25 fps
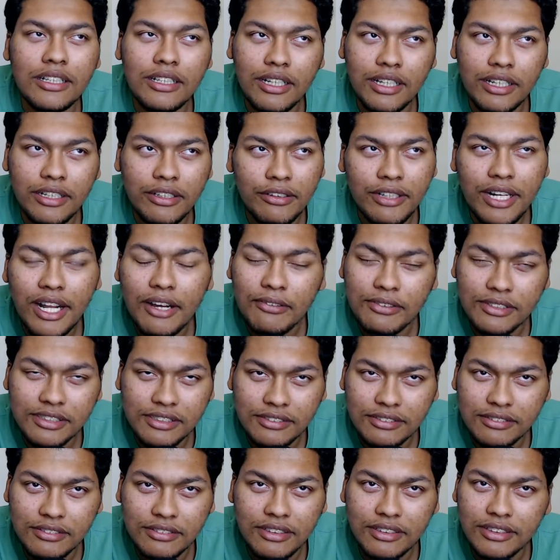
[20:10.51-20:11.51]
And, that
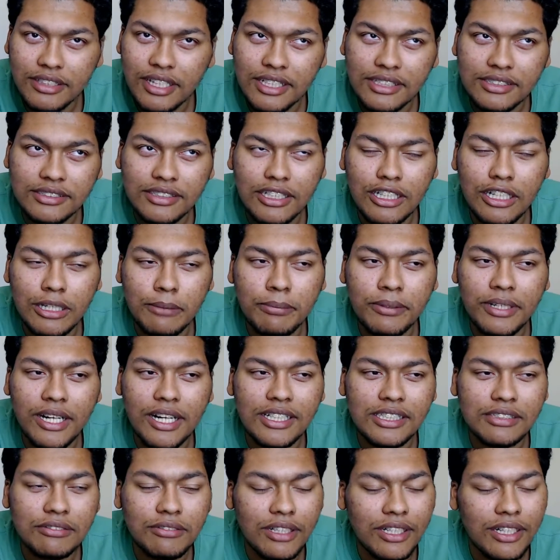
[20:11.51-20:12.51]
wasn't a nice setup. And I
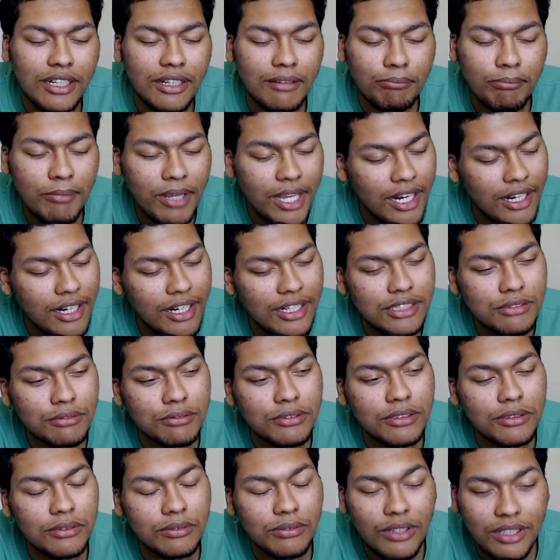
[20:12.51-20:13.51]
just like, man, I just
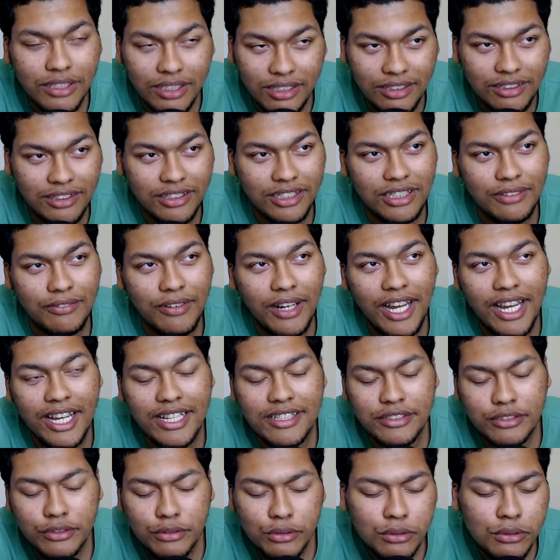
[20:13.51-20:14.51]
want to fucking leave. I hate
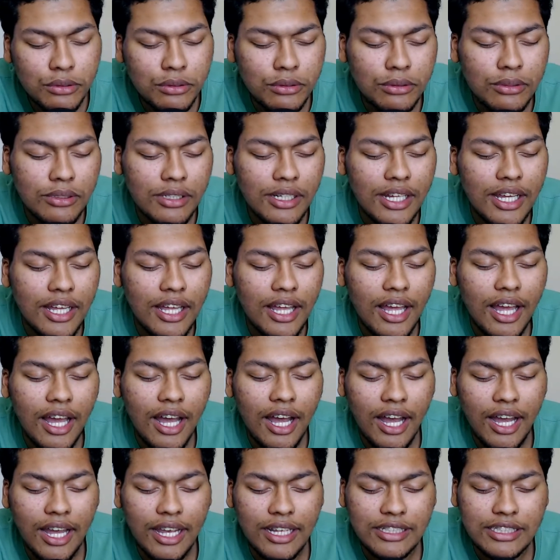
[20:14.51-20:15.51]
school.
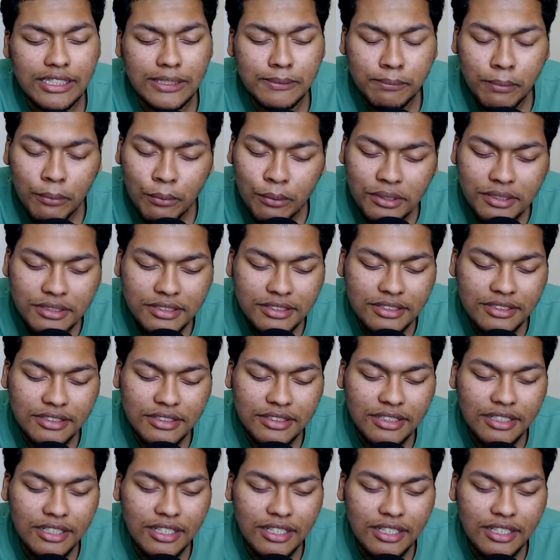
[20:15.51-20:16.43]
I hate sports.